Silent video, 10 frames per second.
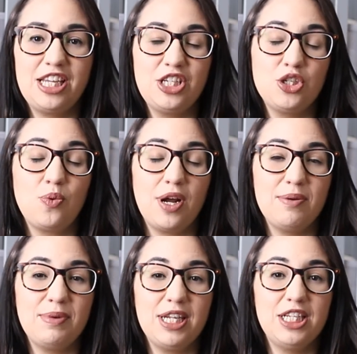They just
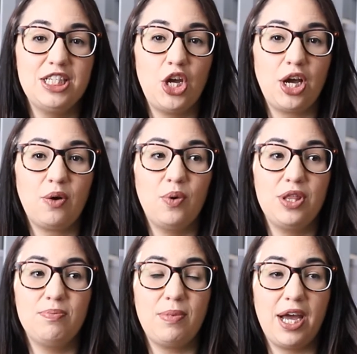wanted me to check
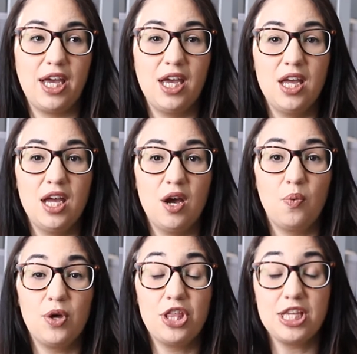
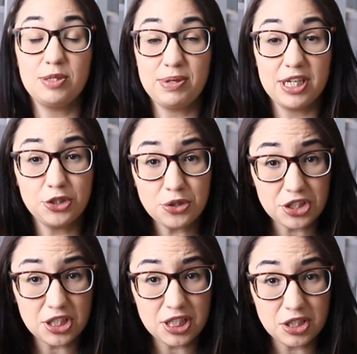with his
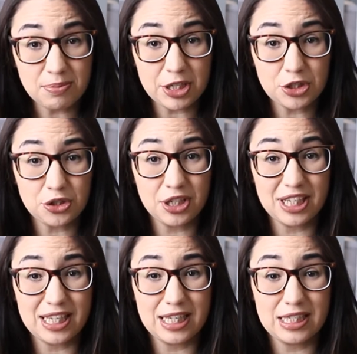pediatrician to make sure
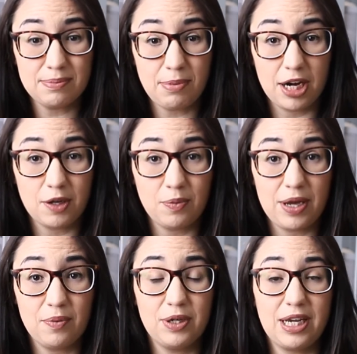his body
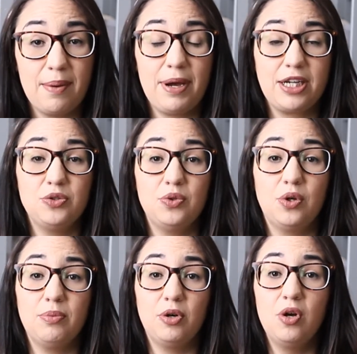weight would come back to
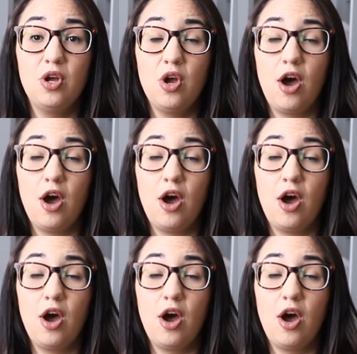normal